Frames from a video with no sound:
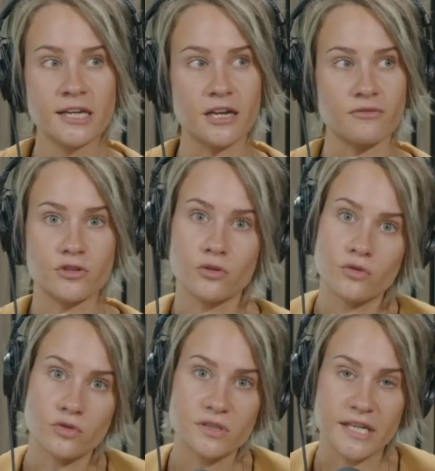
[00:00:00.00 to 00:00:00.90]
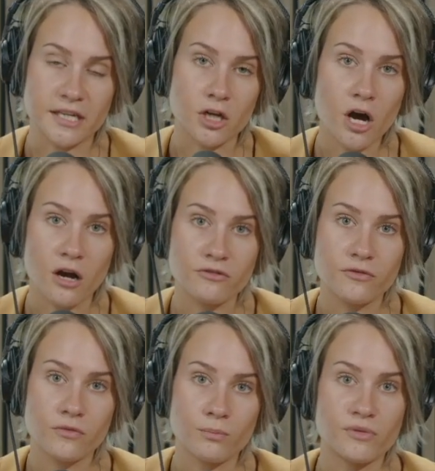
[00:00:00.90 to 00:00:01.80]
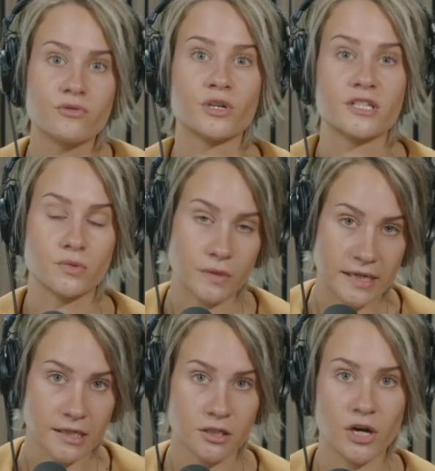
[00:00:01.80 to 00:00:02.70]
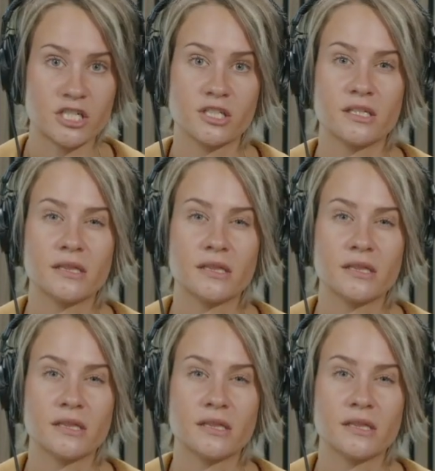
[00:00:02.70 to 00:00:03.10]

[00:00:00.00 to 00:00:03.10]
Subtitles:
If you take it off before it's ready, you're actually